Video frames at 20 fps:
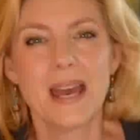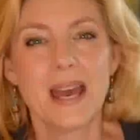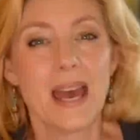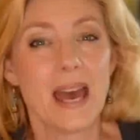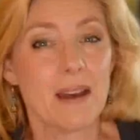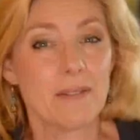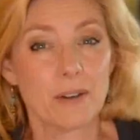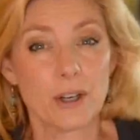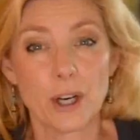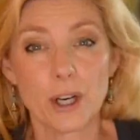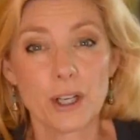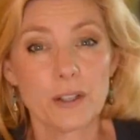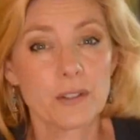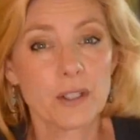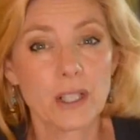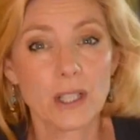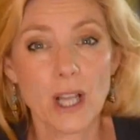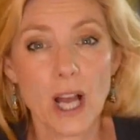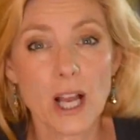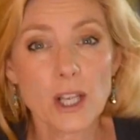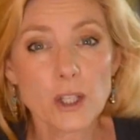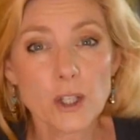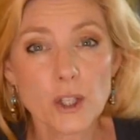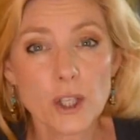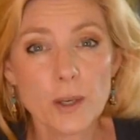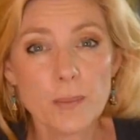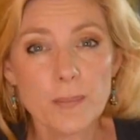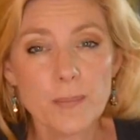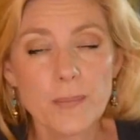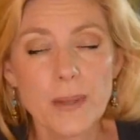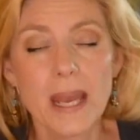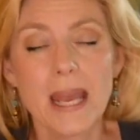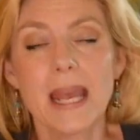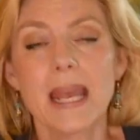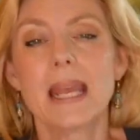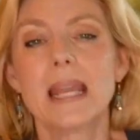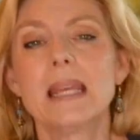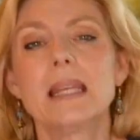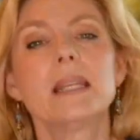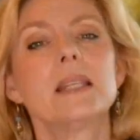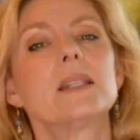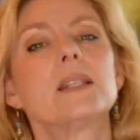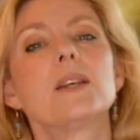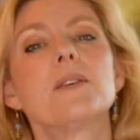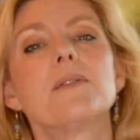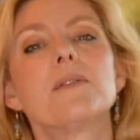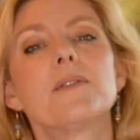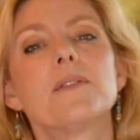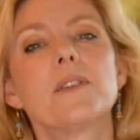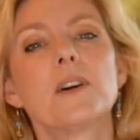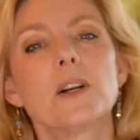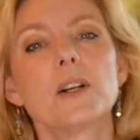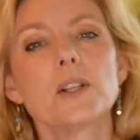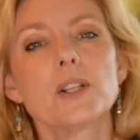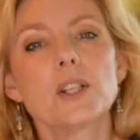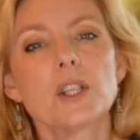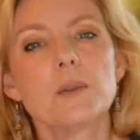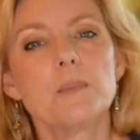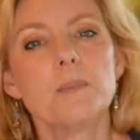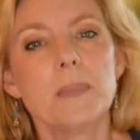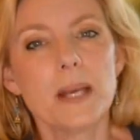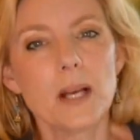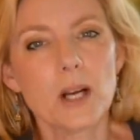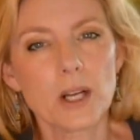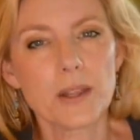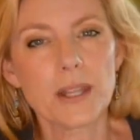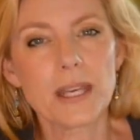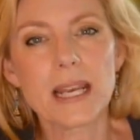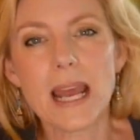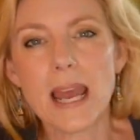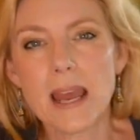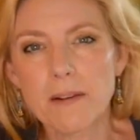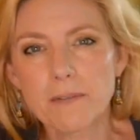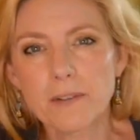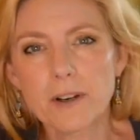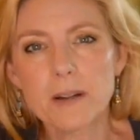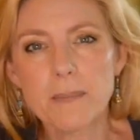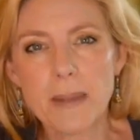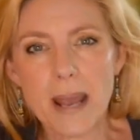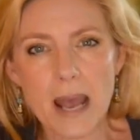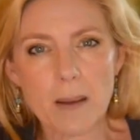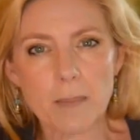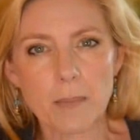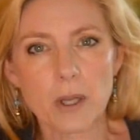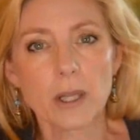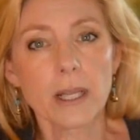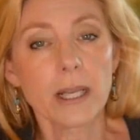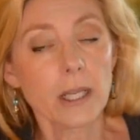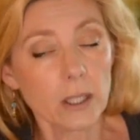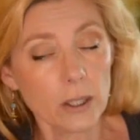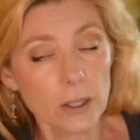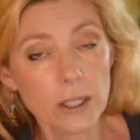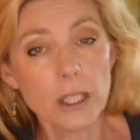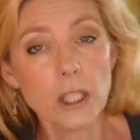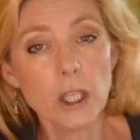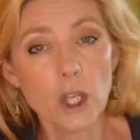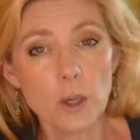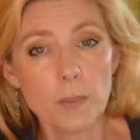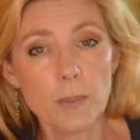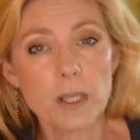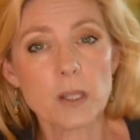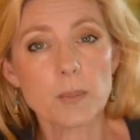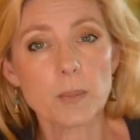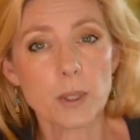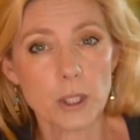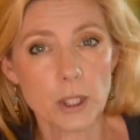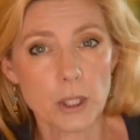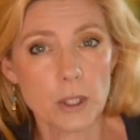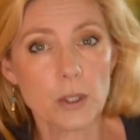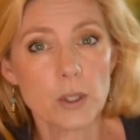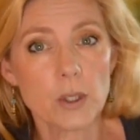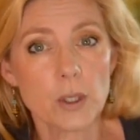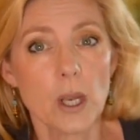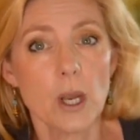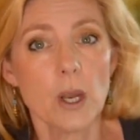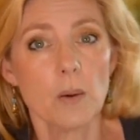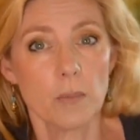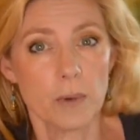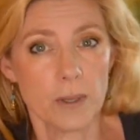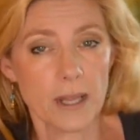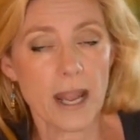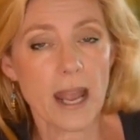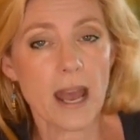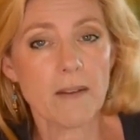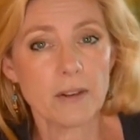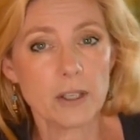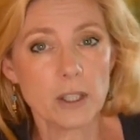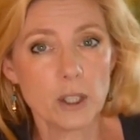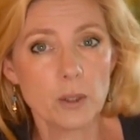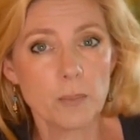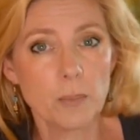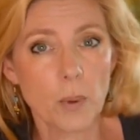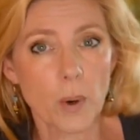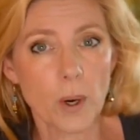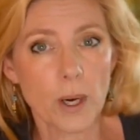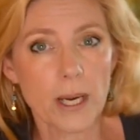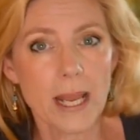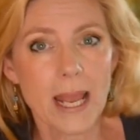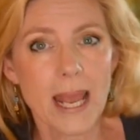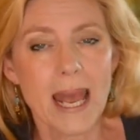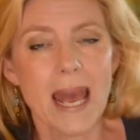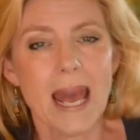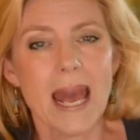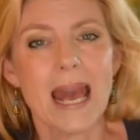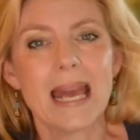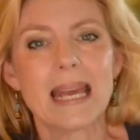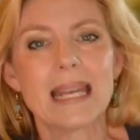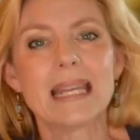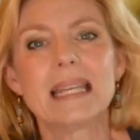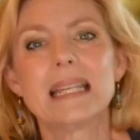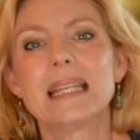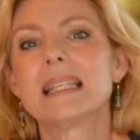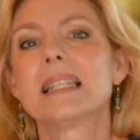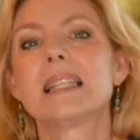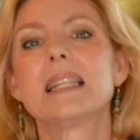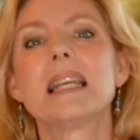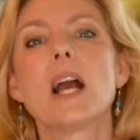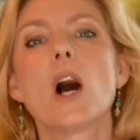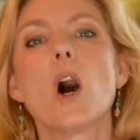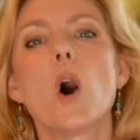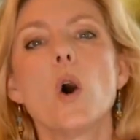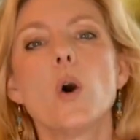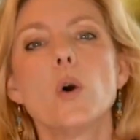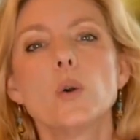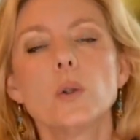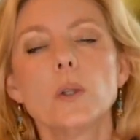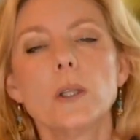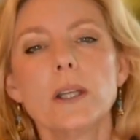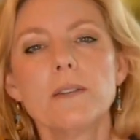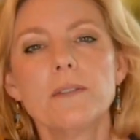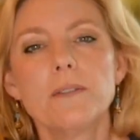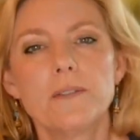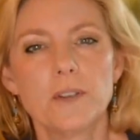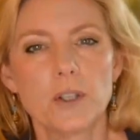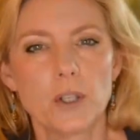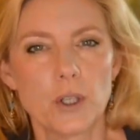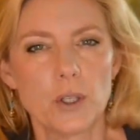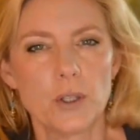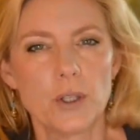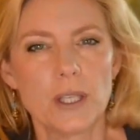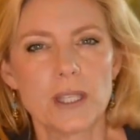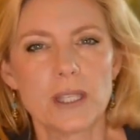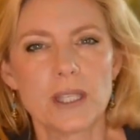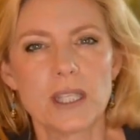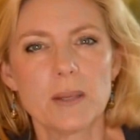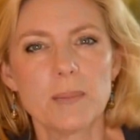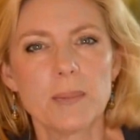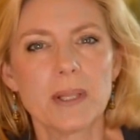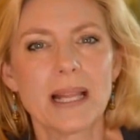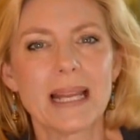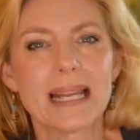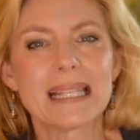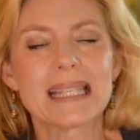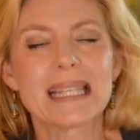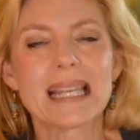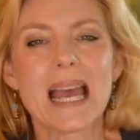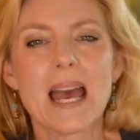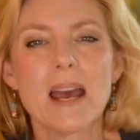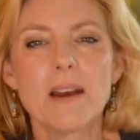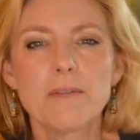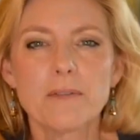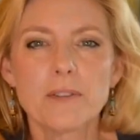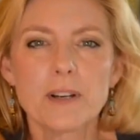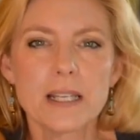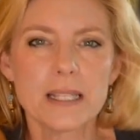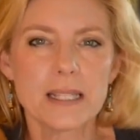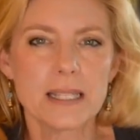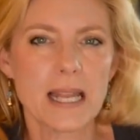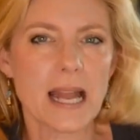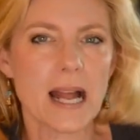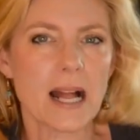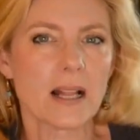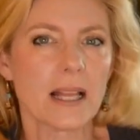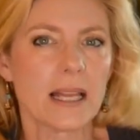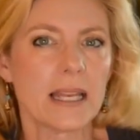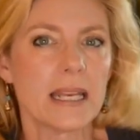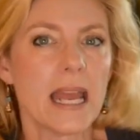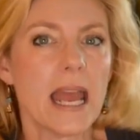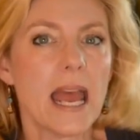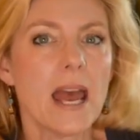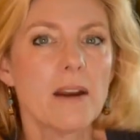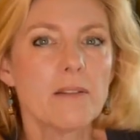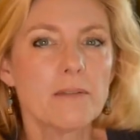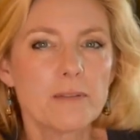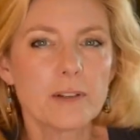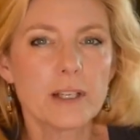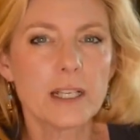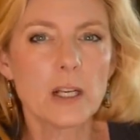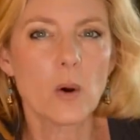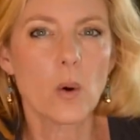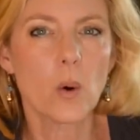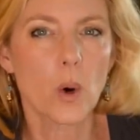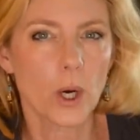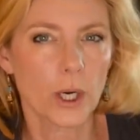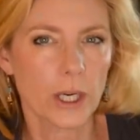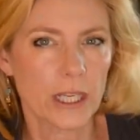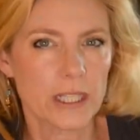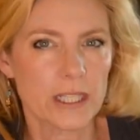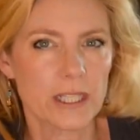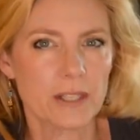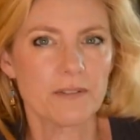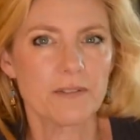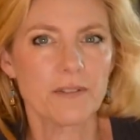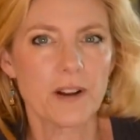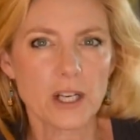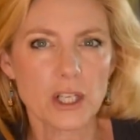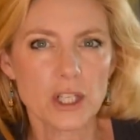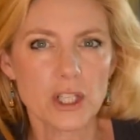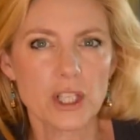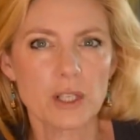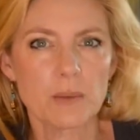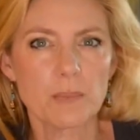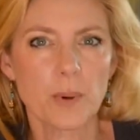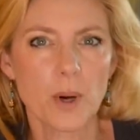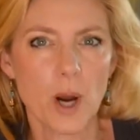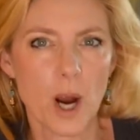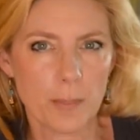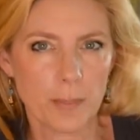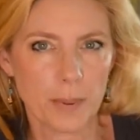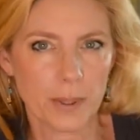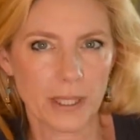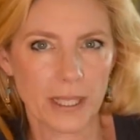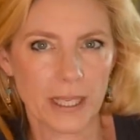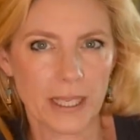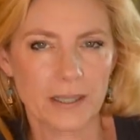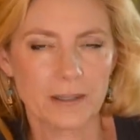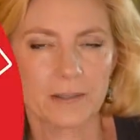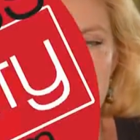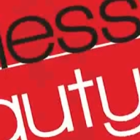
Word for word: Ever heard of colostrum? It is the first milk that every mammal, including humans, produce when they have a newborn. And it is the only food that stimulates every cell and every organ to function properly.